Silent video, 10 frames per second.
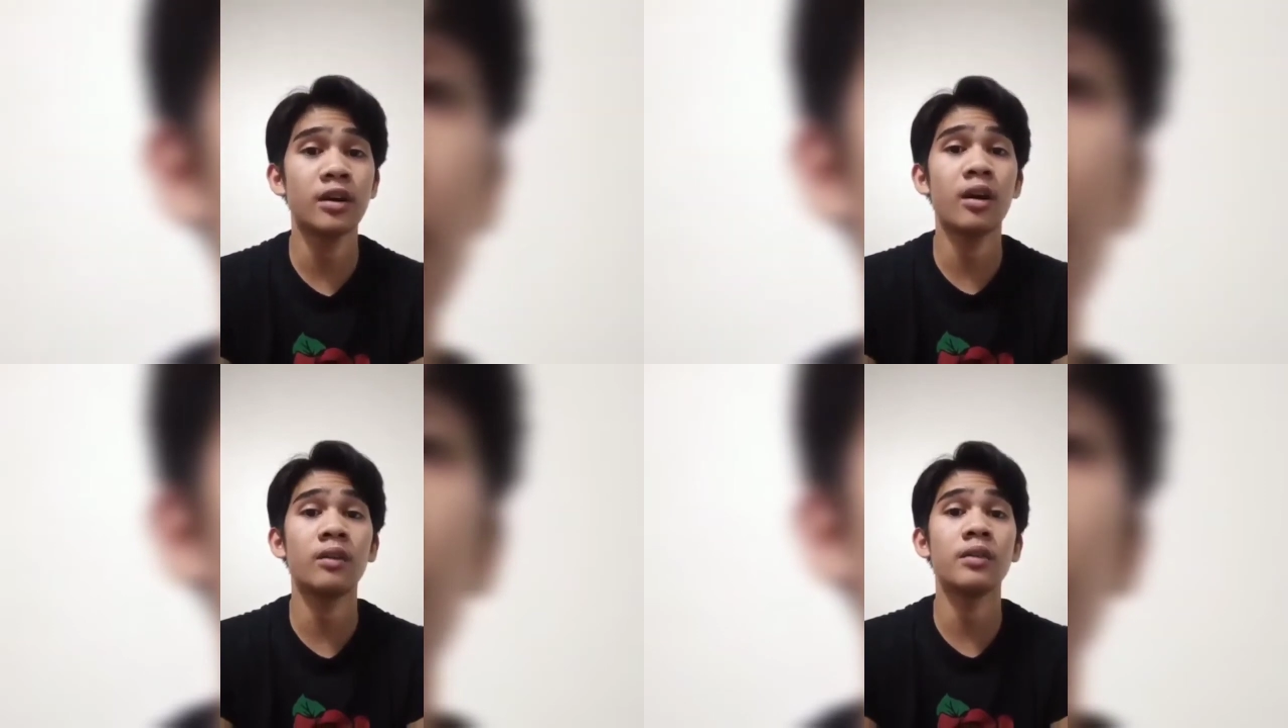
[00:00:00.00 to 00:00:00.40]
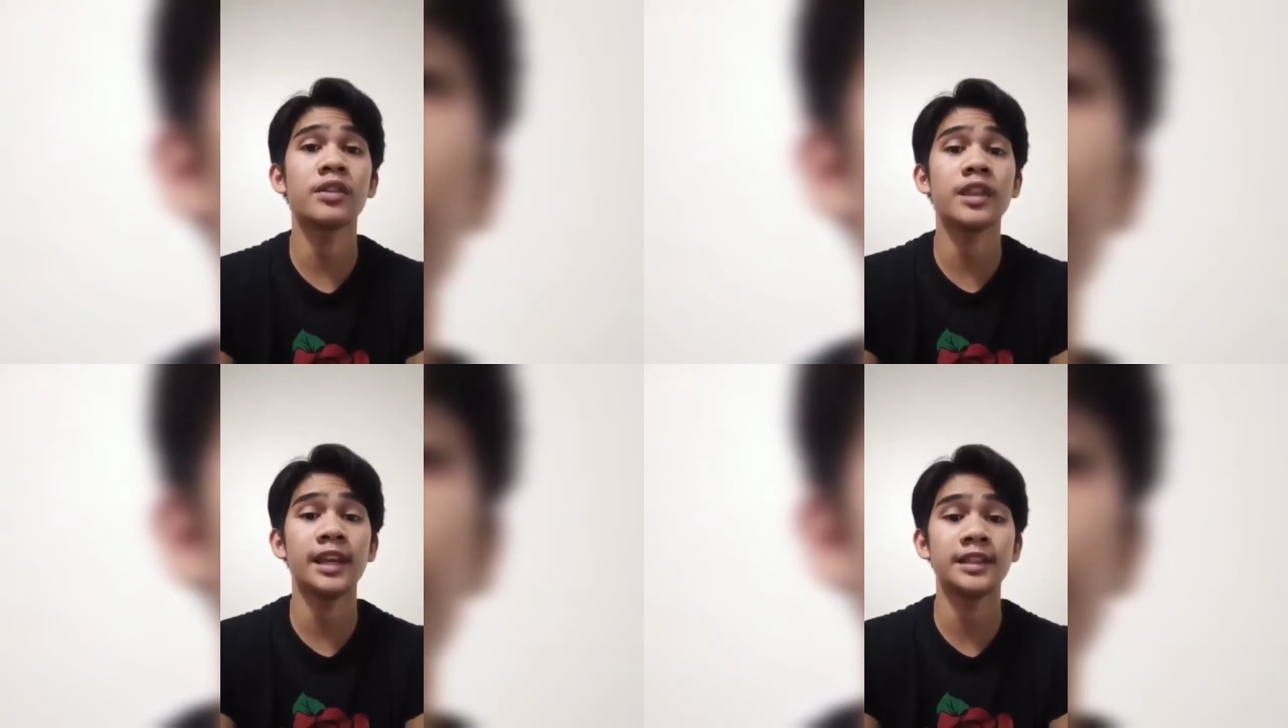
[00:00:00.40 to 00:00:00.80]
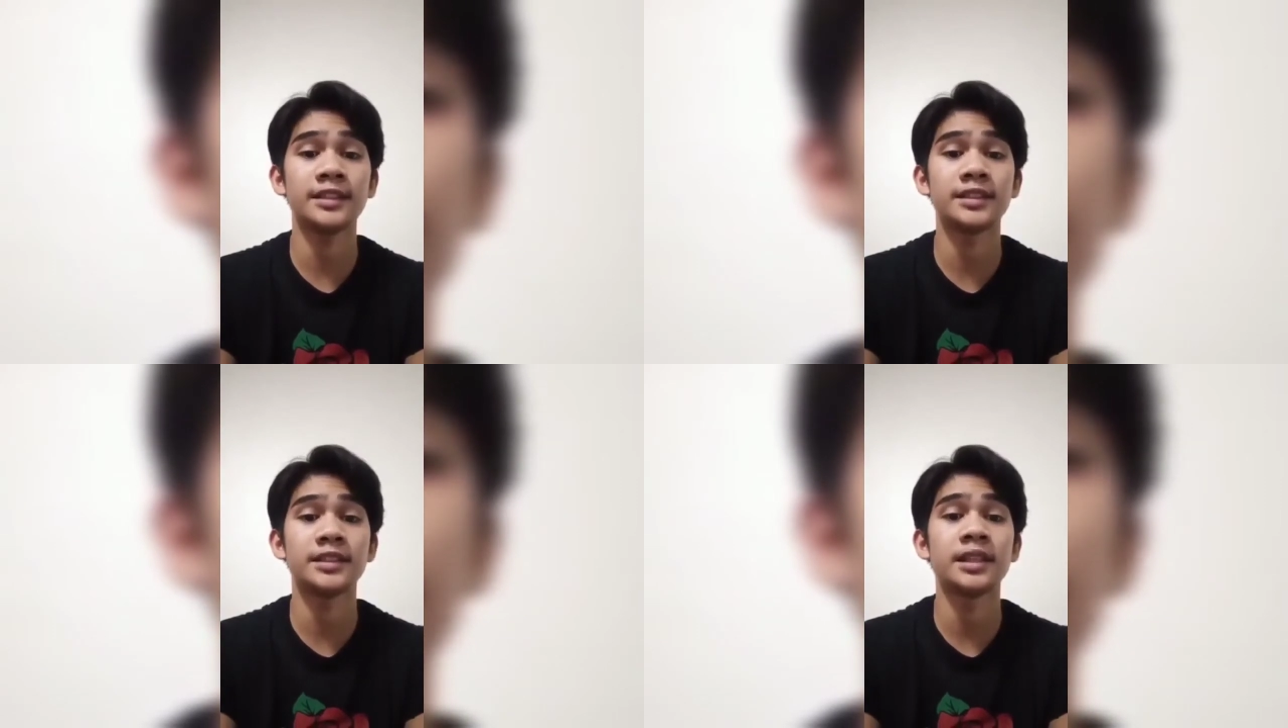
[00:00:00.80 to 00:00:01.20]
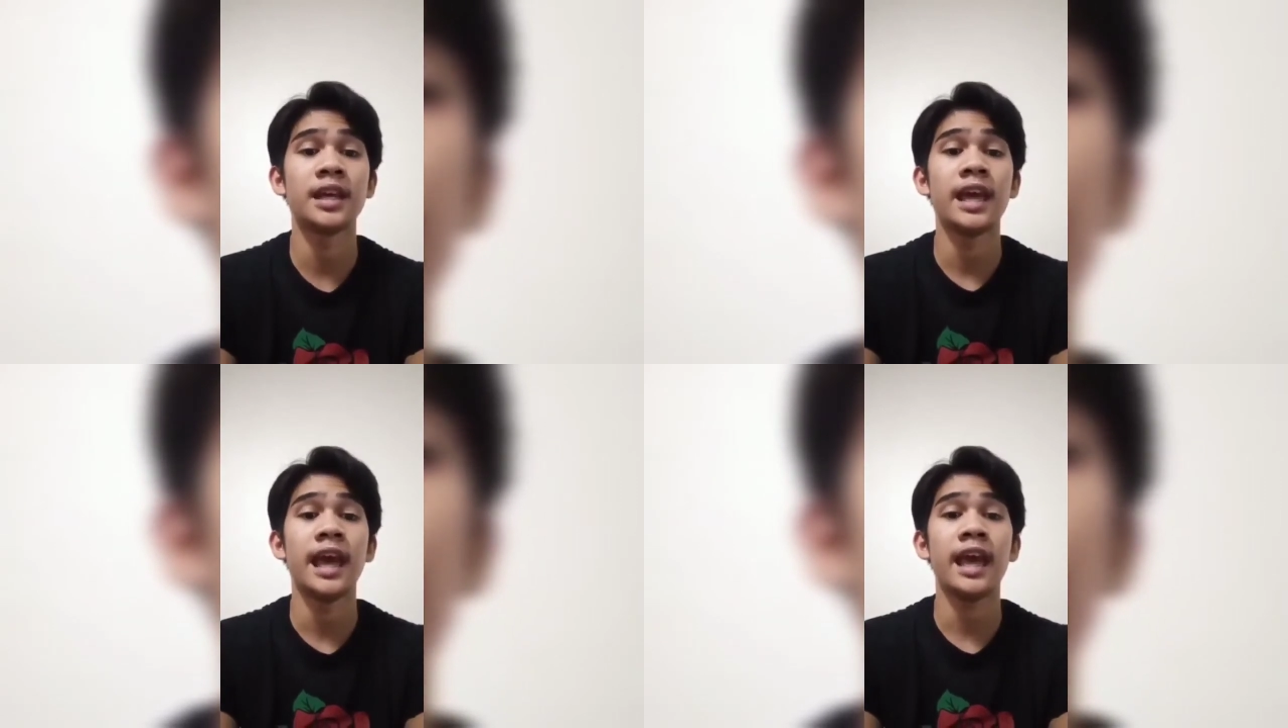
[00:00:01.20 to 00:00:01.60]
all things.
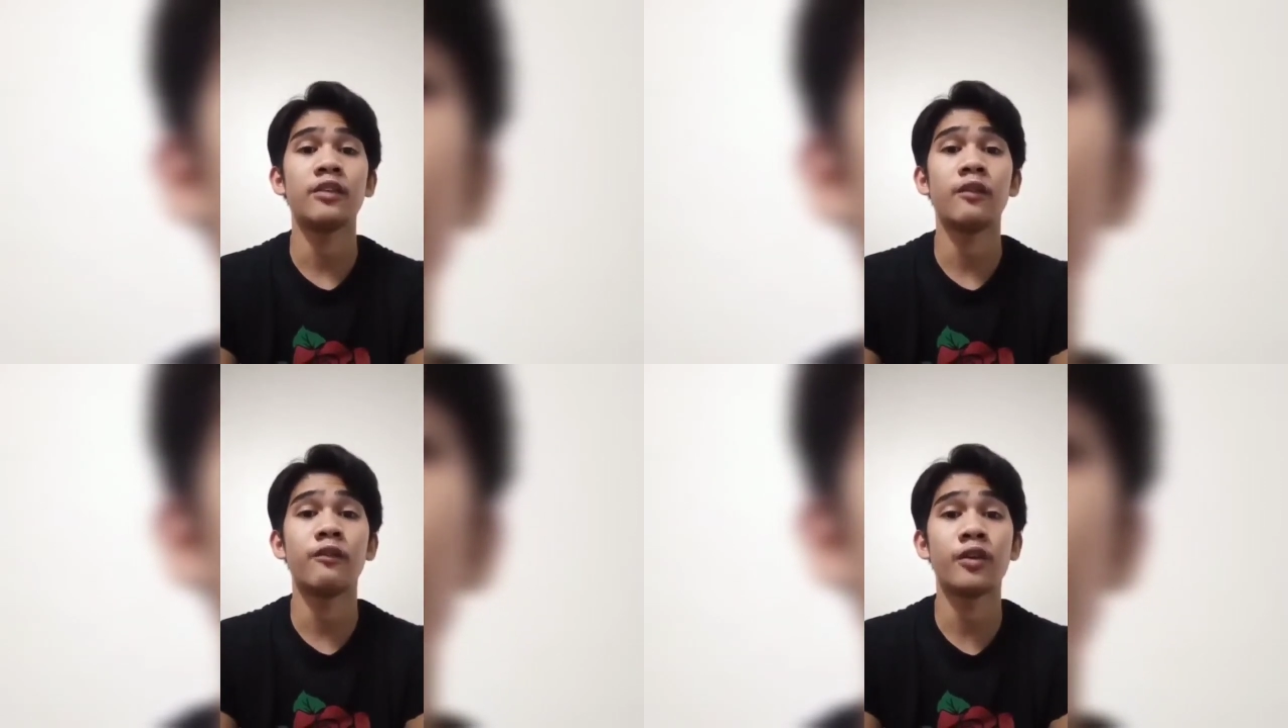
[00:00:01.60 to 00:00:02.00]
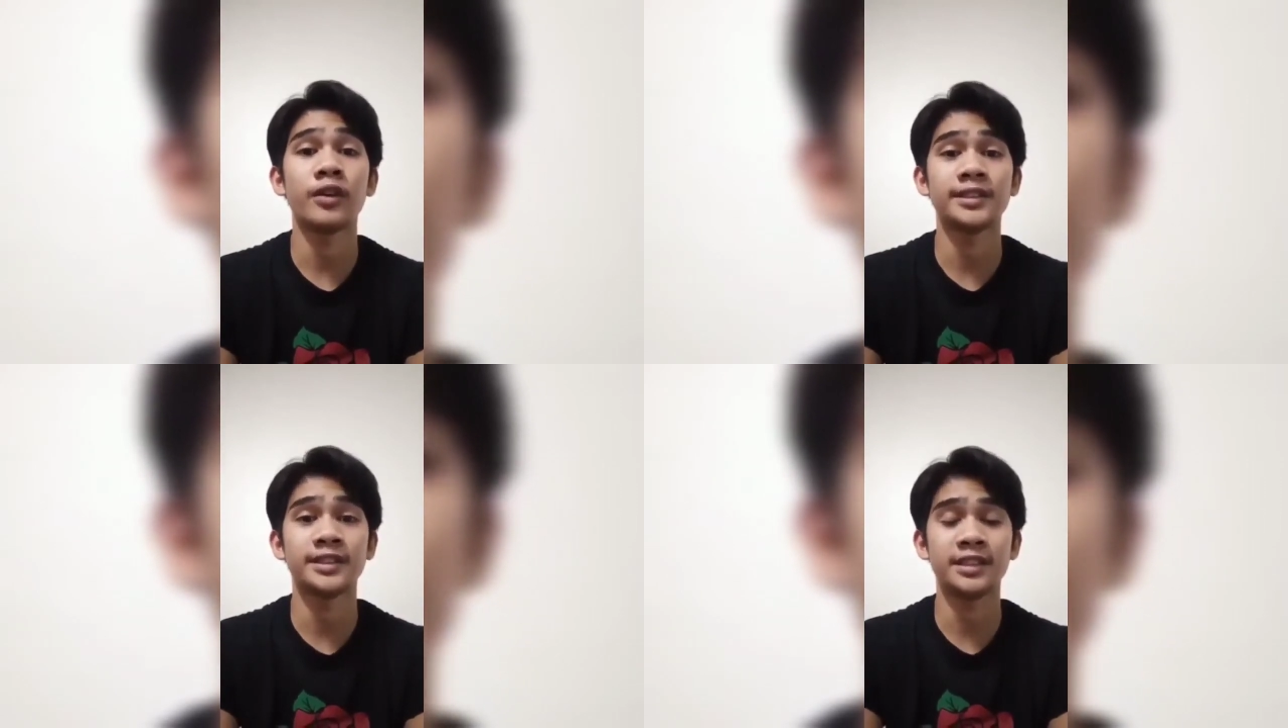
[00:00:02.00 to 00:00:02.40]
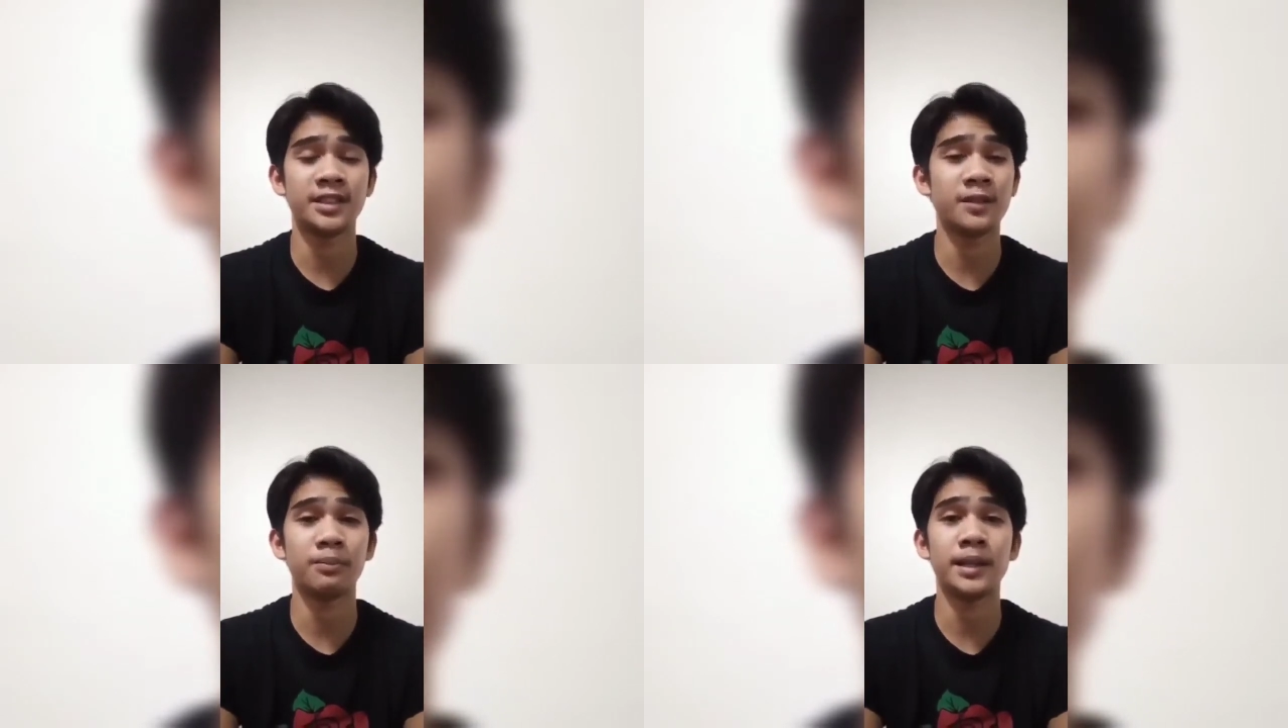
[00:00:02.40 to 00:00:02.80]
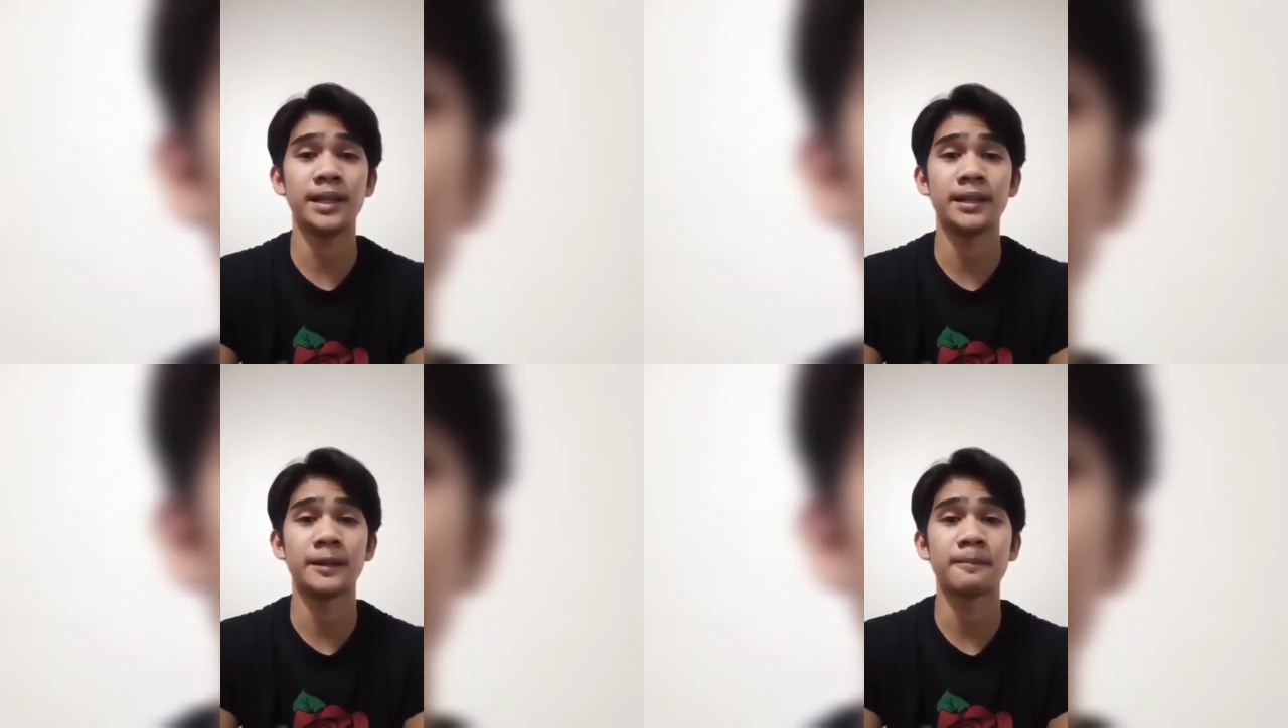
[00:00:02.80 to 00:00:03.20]
And of course, discipline.